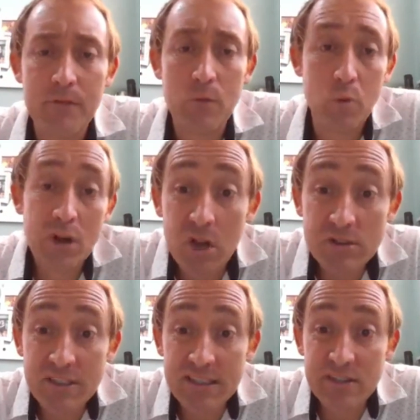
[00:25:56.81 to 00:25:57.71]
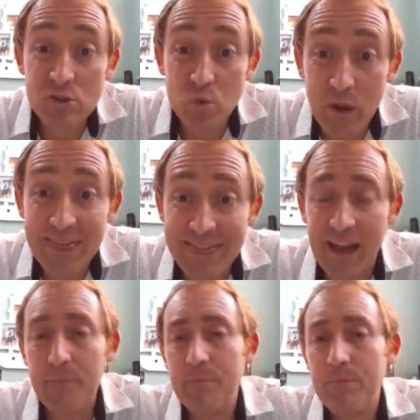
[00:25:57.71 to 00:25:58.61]
We're closing deals with
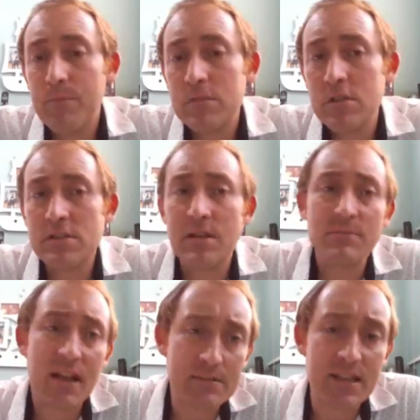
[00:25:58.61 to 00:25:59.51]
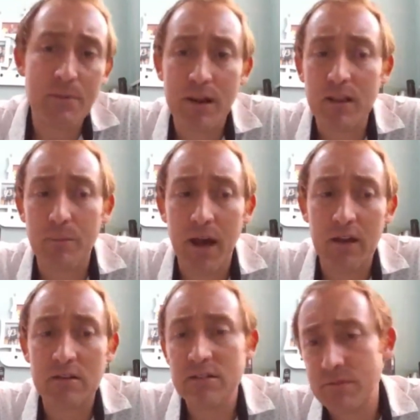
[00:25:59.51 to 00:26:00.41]
them. So sometimes they bring the
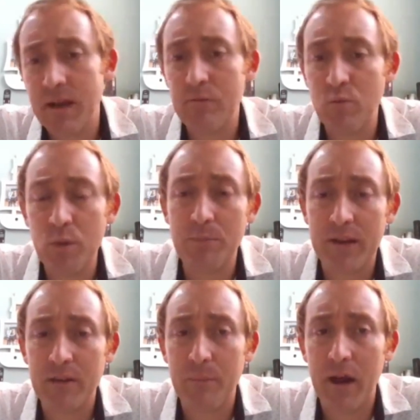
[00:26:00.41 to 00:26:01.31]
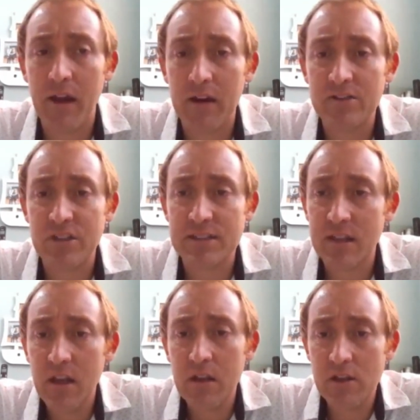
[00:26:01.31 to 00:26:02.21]
buyer. Sometimes we bring the buyer. It just,
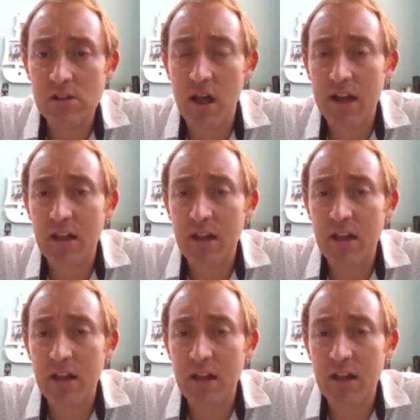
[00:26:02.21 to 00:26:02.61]
there's a